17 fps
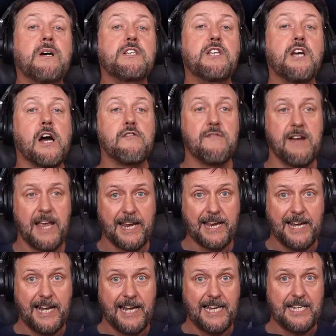
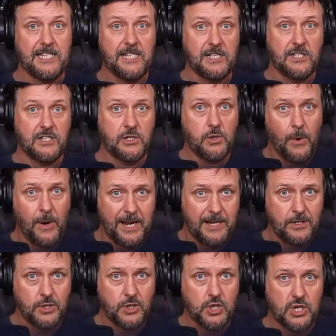directly to
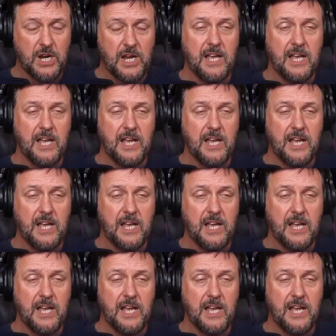Twitch,